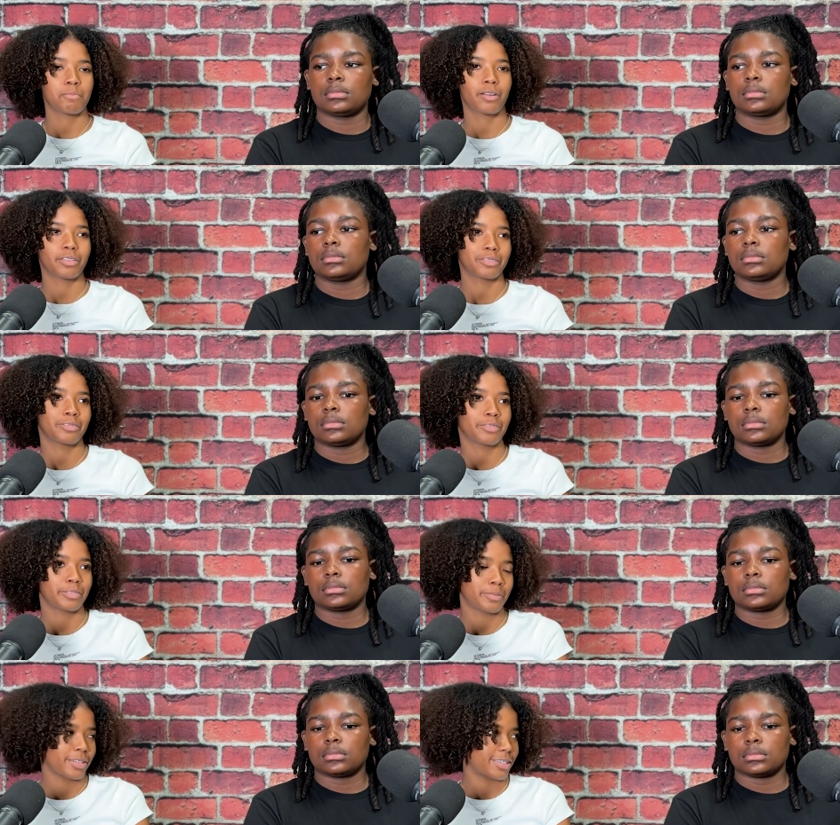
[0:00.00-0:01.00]
Speaker 1: personal
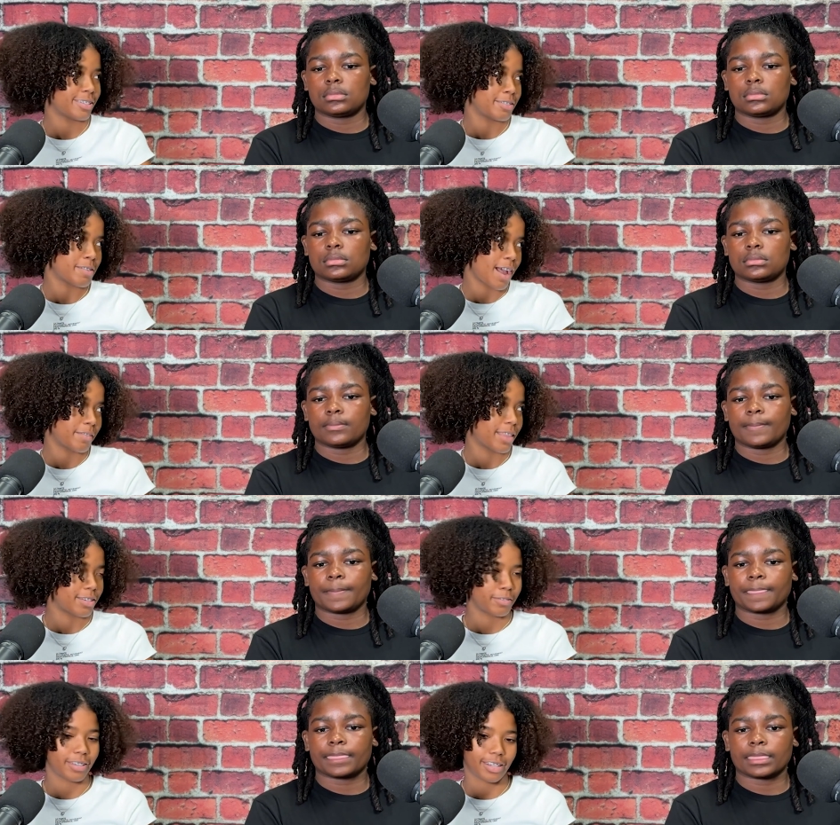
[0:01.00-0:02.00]
experiences you have
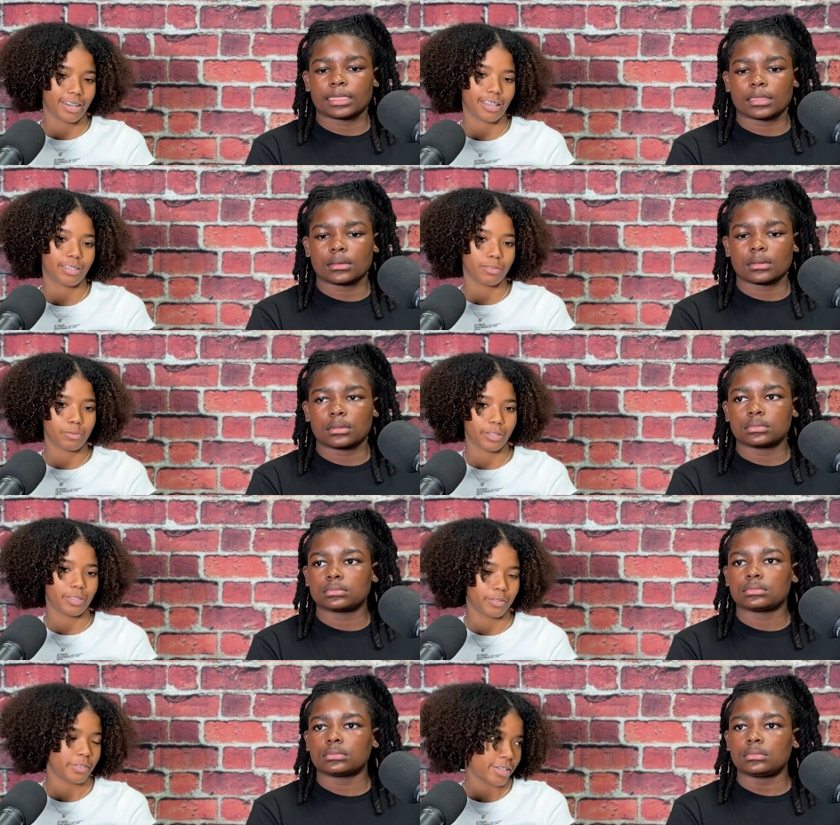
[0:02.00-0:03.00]
that you connect with
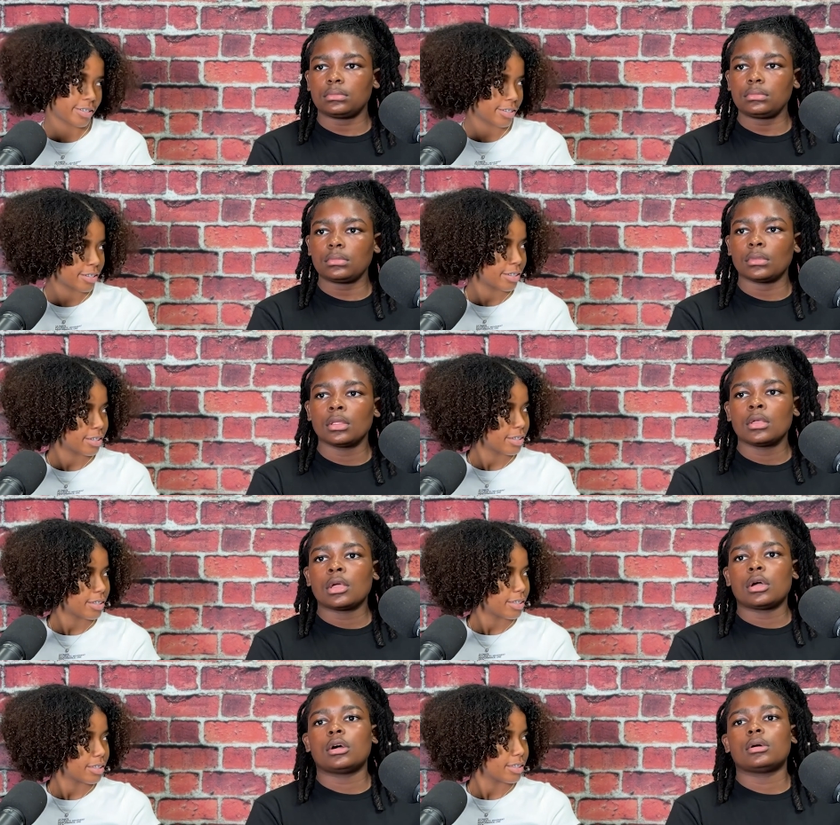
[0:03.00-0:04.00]
this verse?
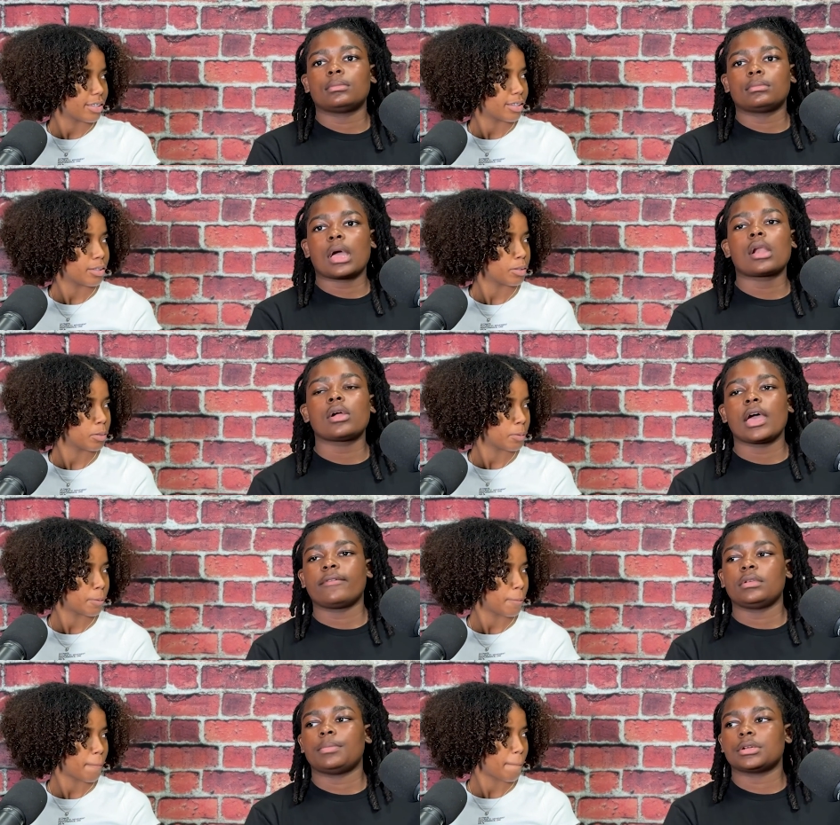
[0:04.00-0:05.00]
Speaker 2: Um, I don't
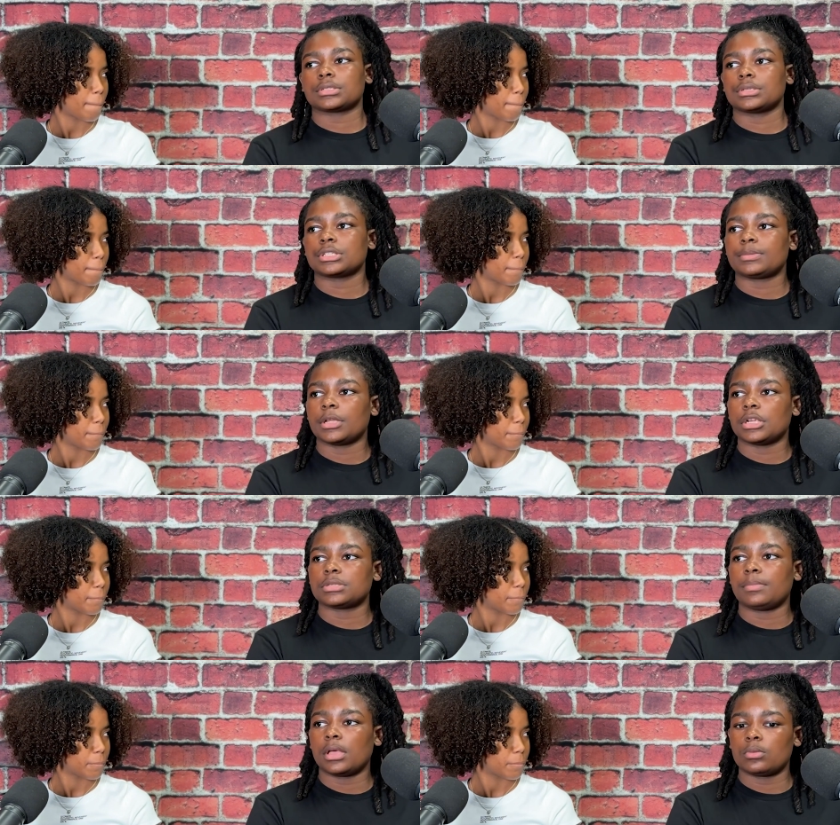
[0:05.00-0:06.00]
have any personal
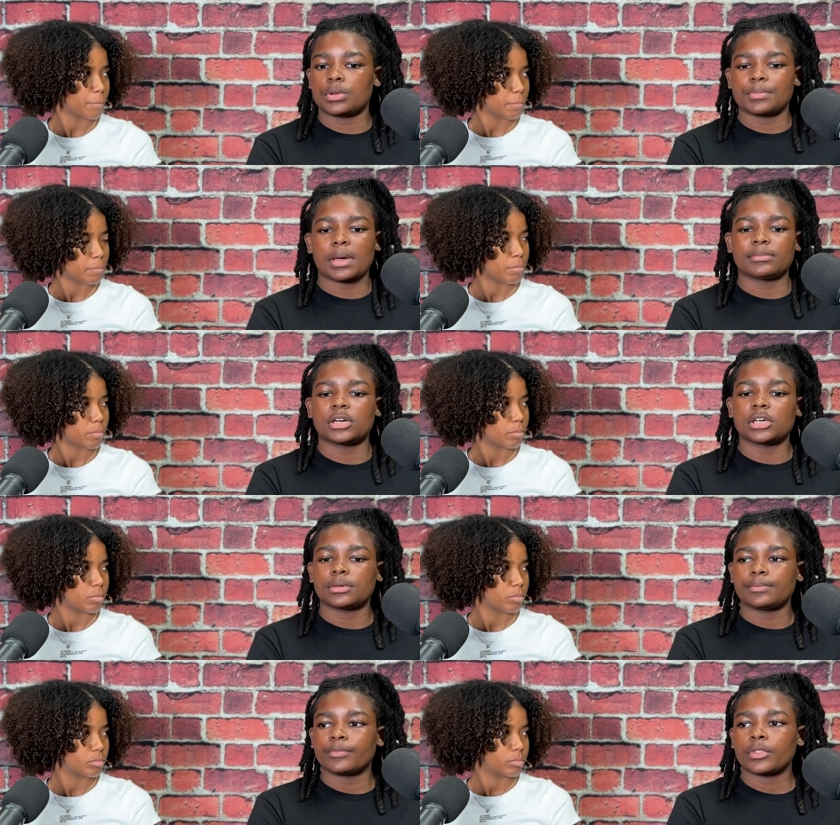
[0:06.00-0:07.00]
experience, but with my
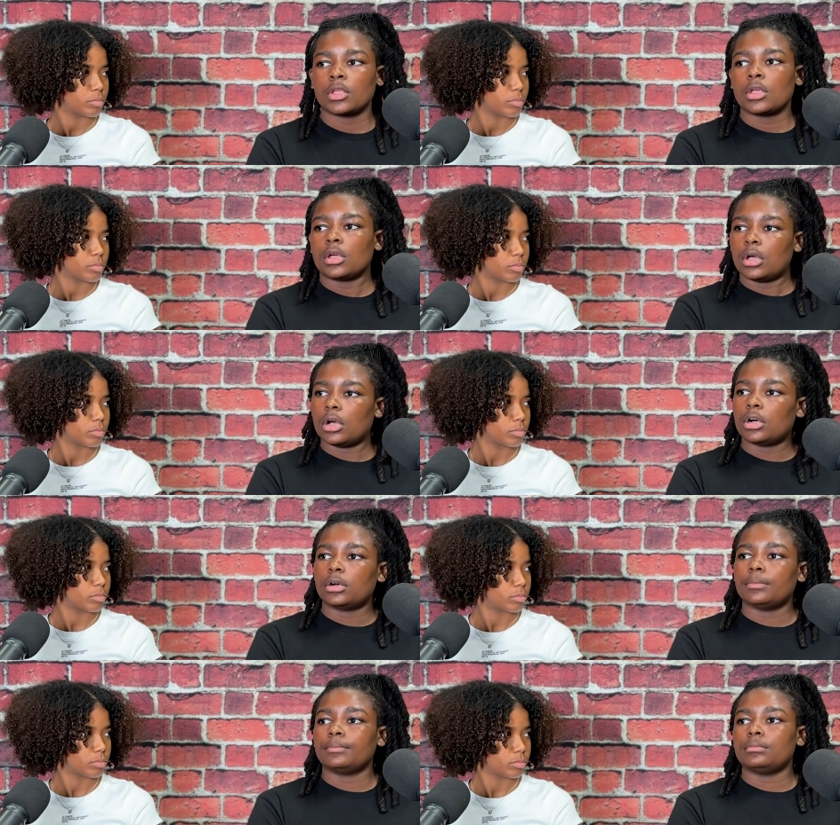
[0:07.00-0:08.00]
mom,
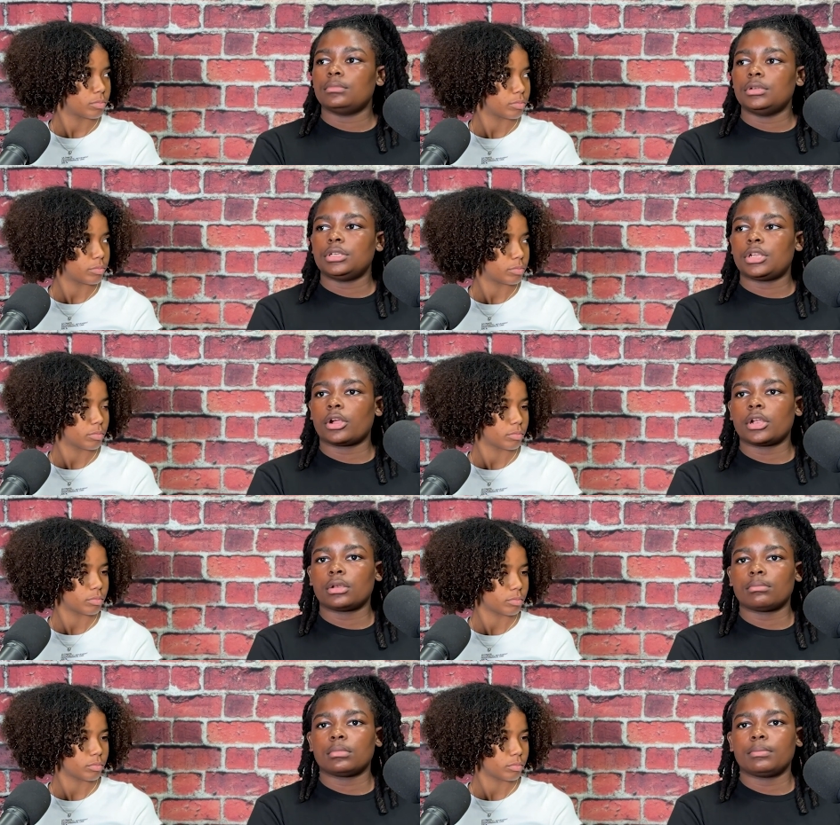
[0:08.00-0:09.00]
um,
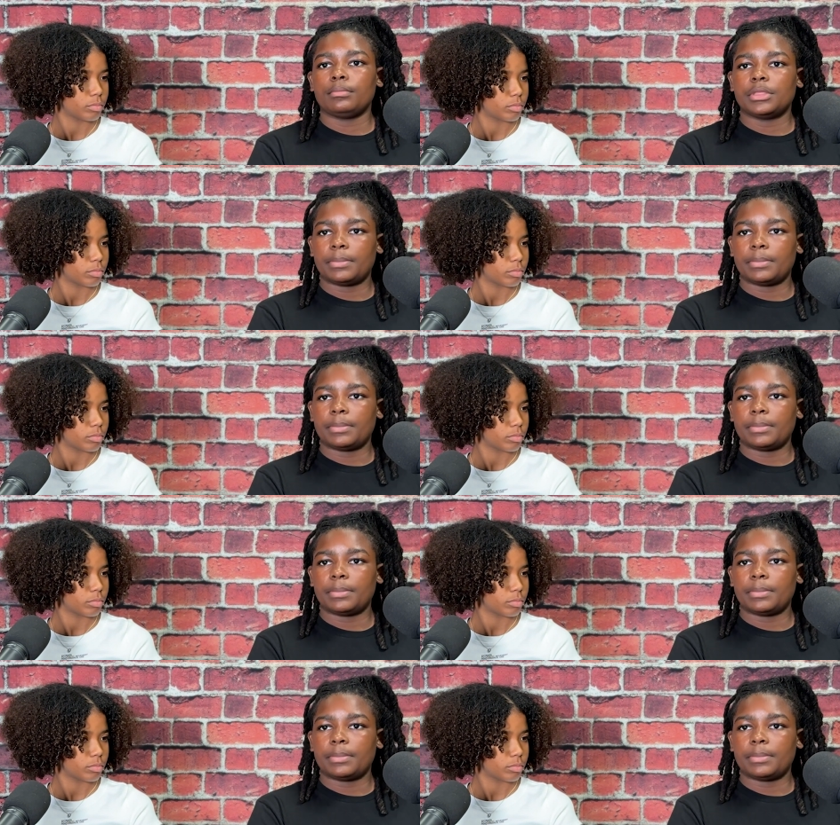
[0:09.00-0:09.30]
during the